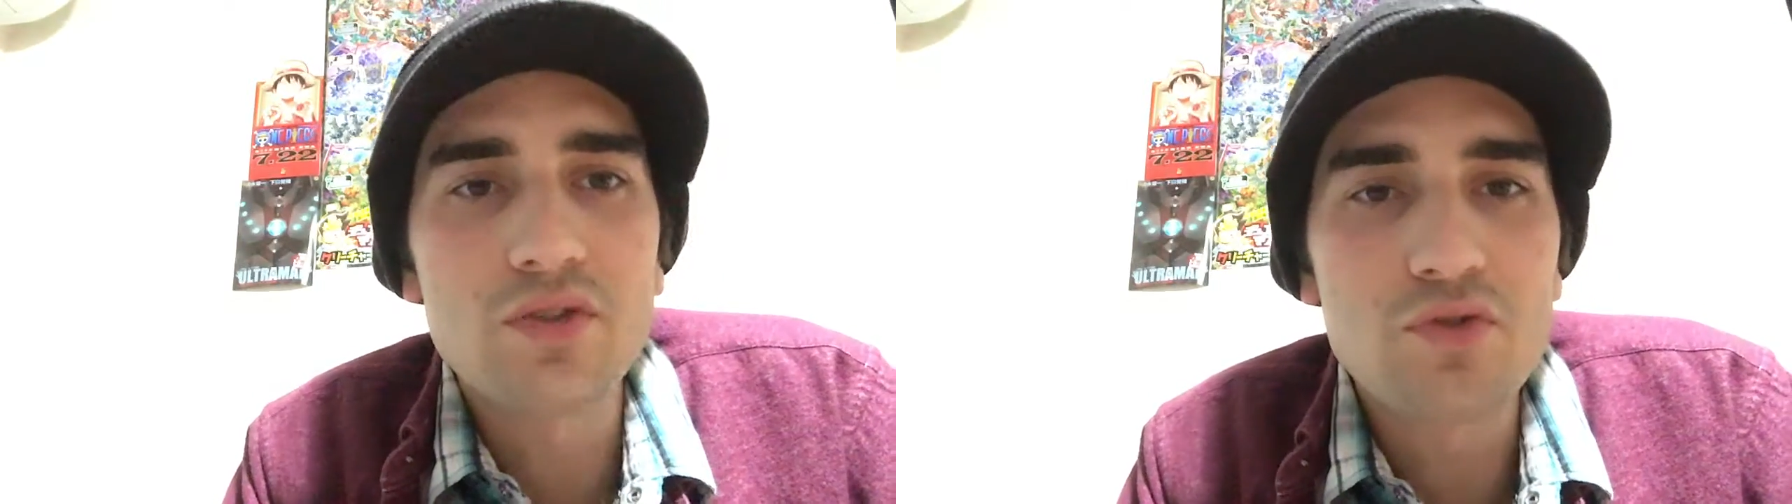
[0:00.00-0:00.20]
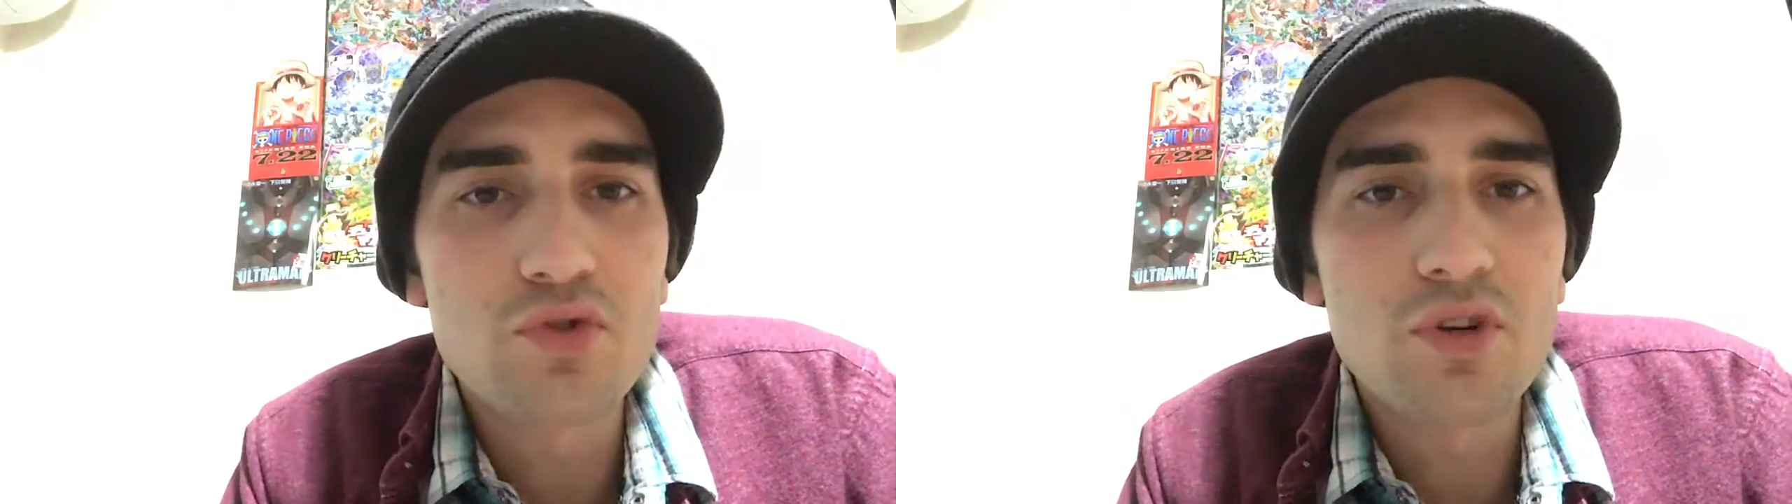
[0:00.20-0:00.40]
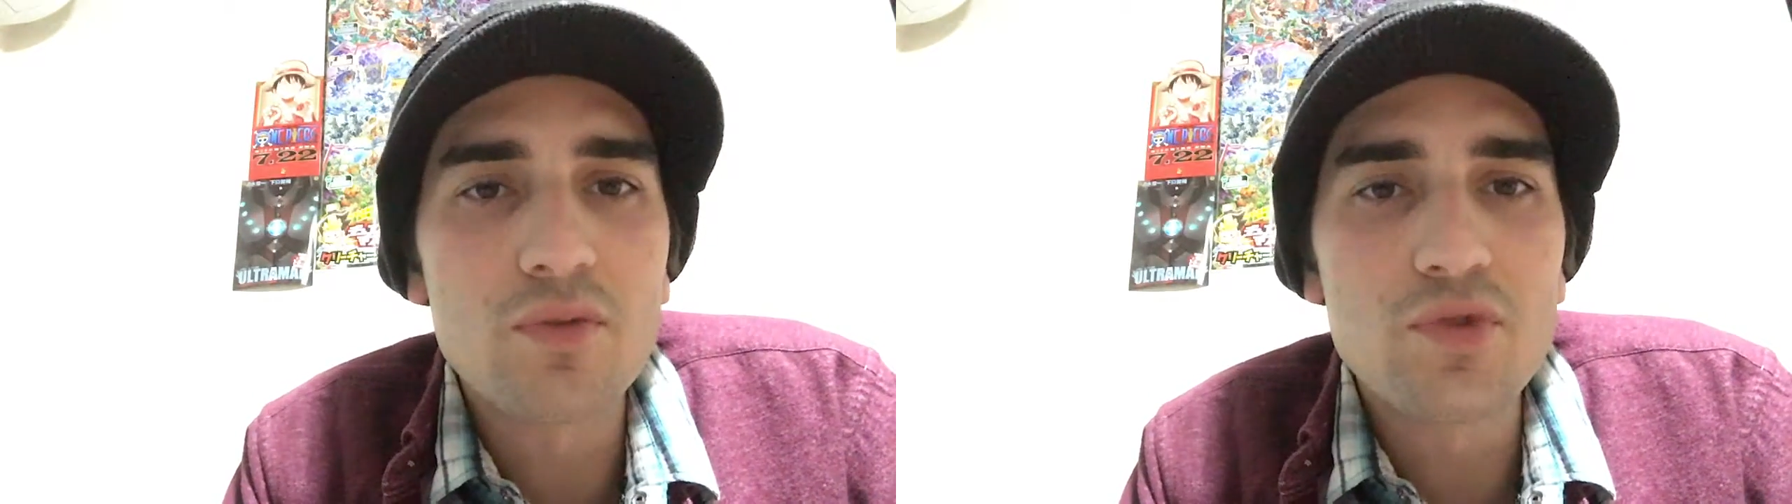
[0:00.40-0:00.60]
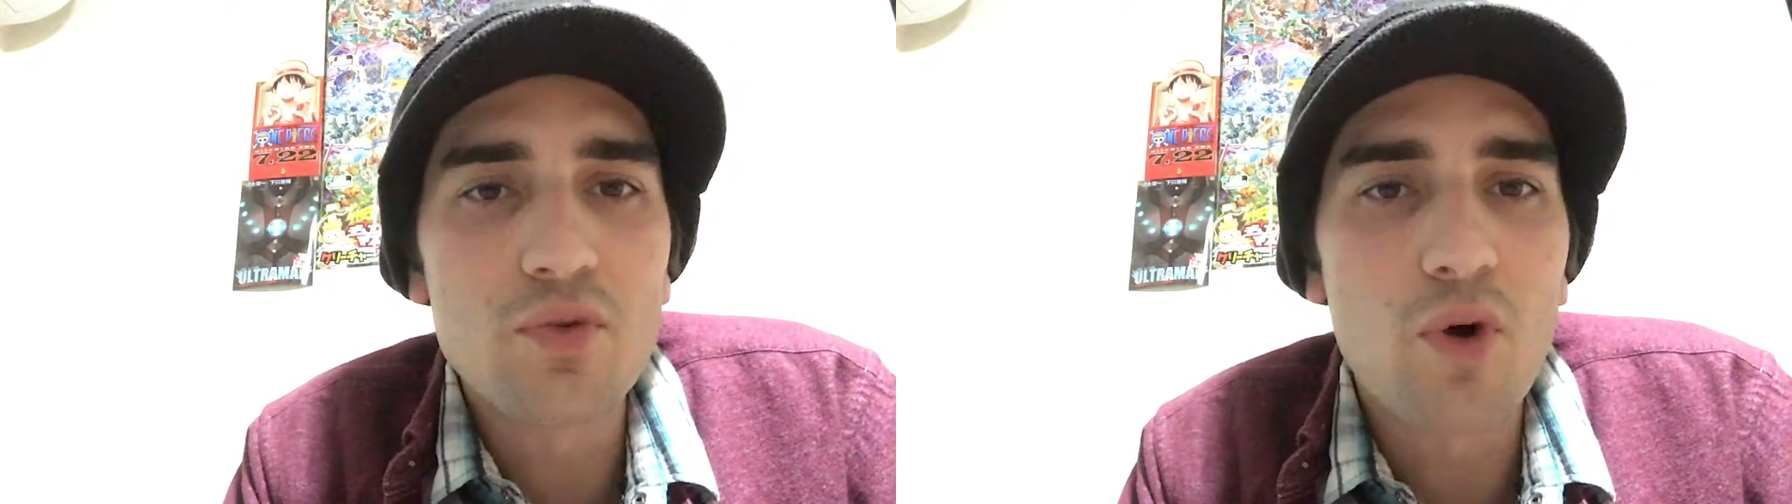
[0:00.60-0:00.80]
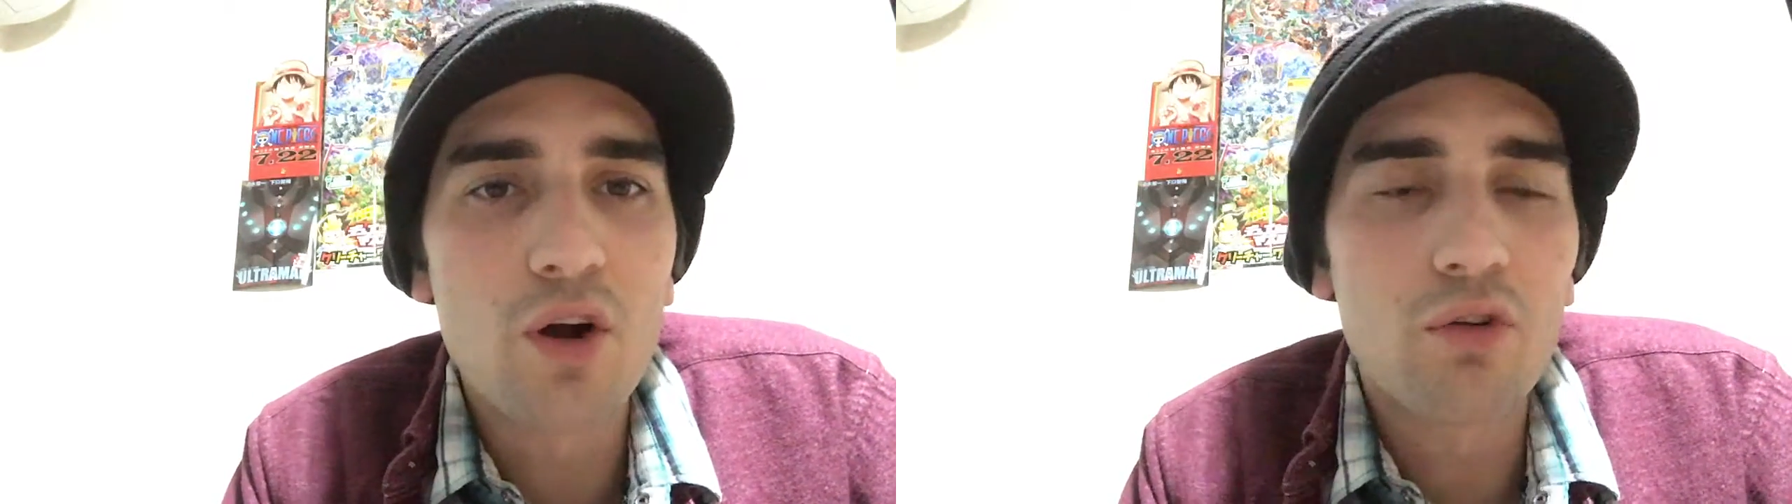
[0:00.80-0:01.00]
of streams
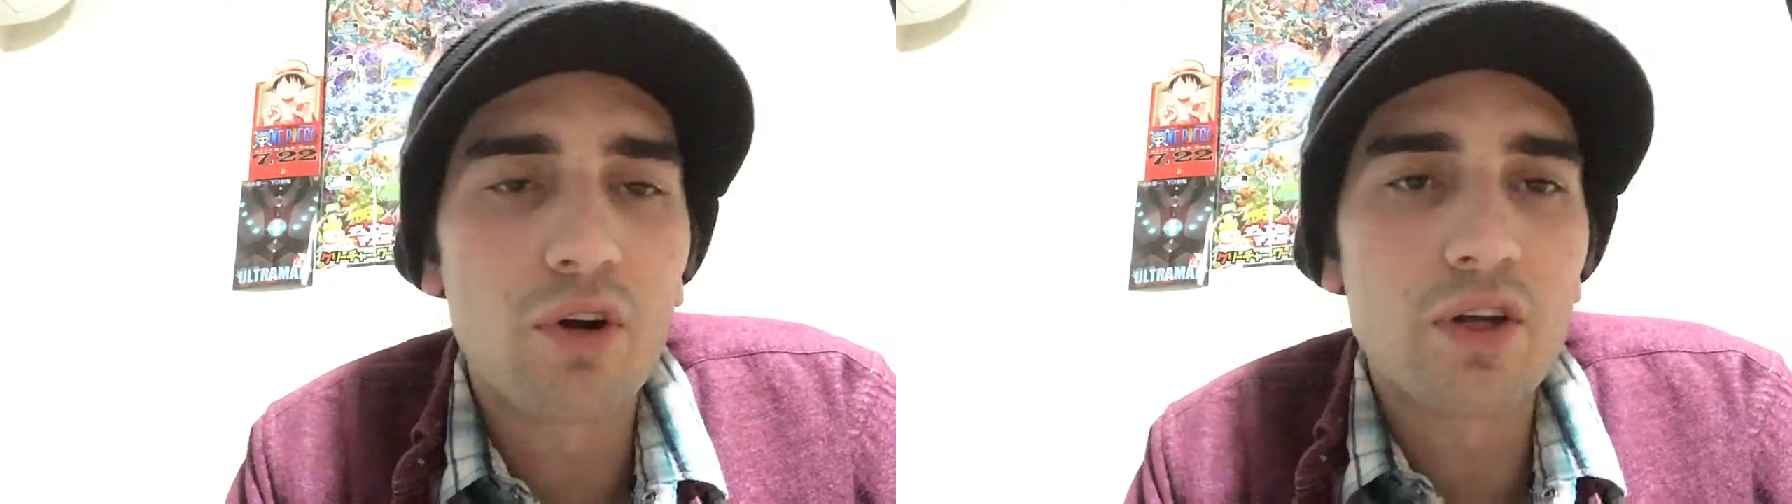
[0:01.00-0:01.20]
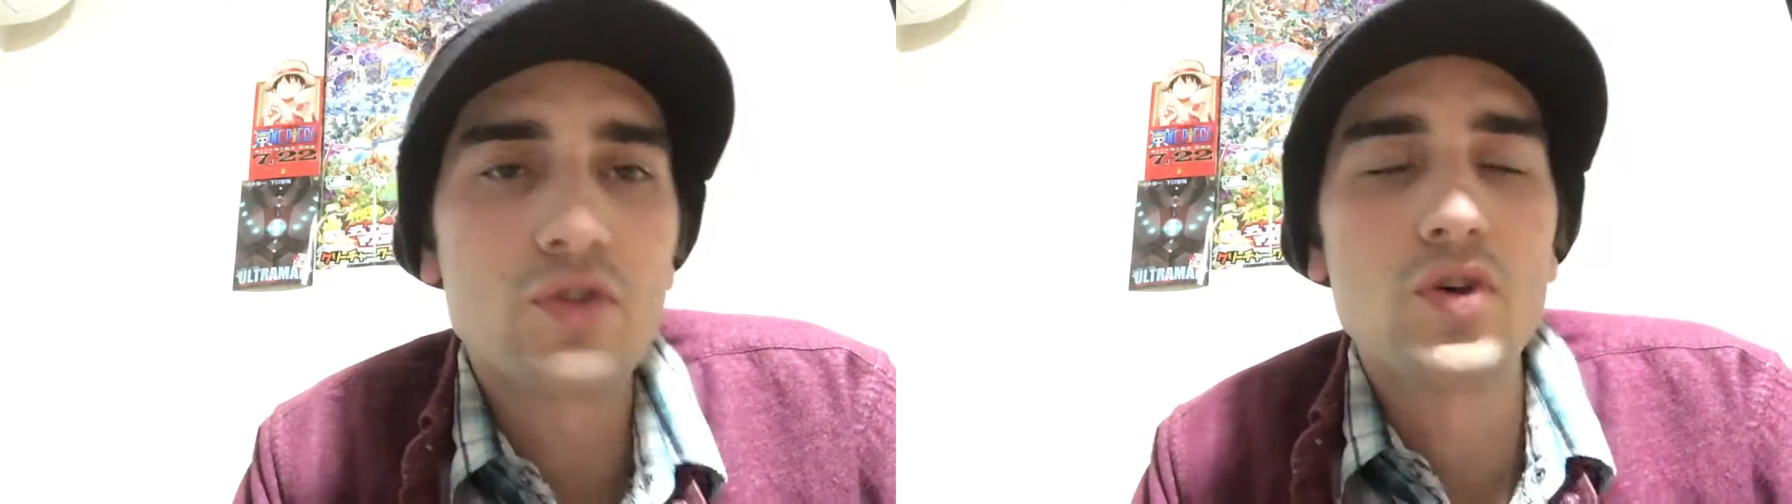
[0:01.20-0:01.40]
and water running.